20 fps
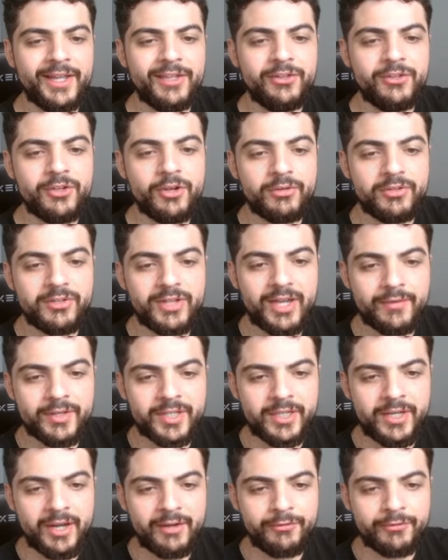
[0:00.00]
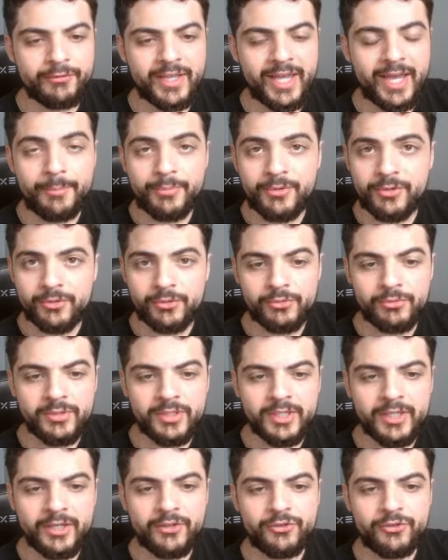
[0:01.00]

are you going to have enough capital